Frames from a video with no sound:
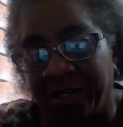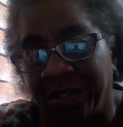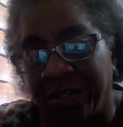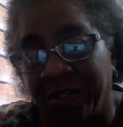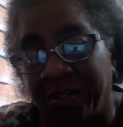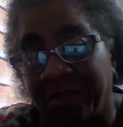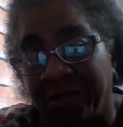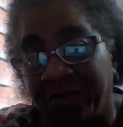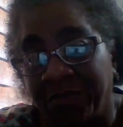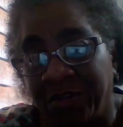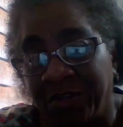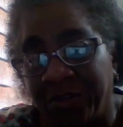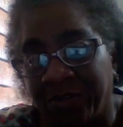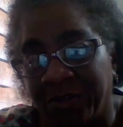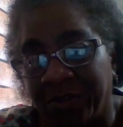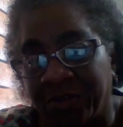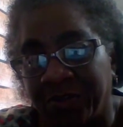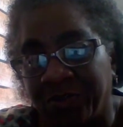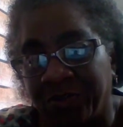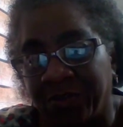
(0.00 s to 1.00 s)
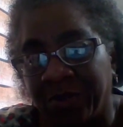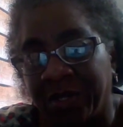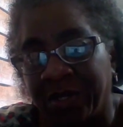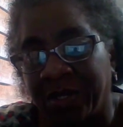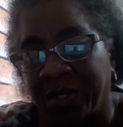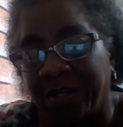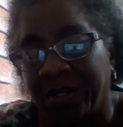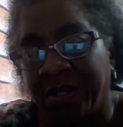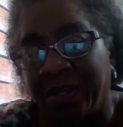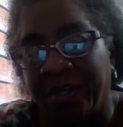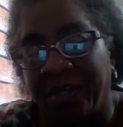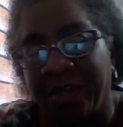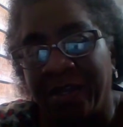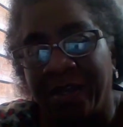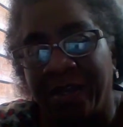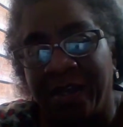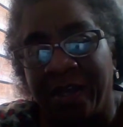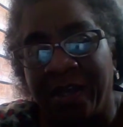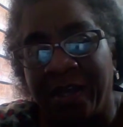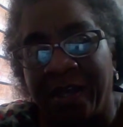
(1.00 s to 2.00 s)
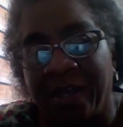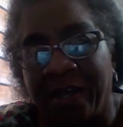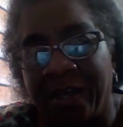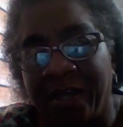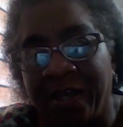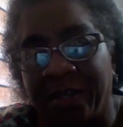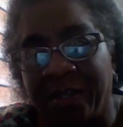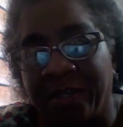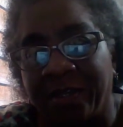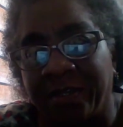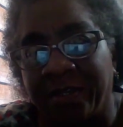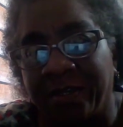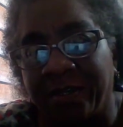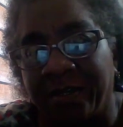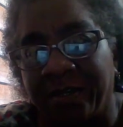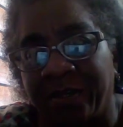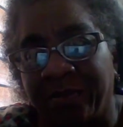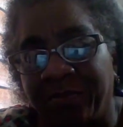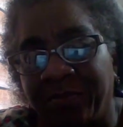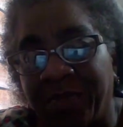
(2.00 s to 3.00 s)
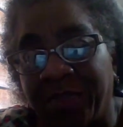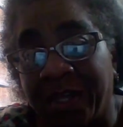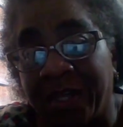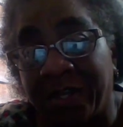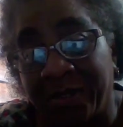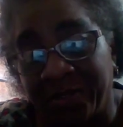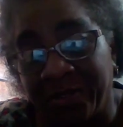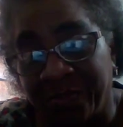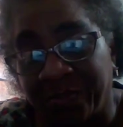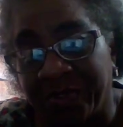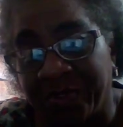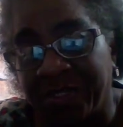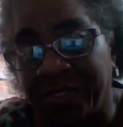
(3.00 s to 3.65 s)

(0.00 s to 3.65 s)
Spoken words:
the video as well. And thanks once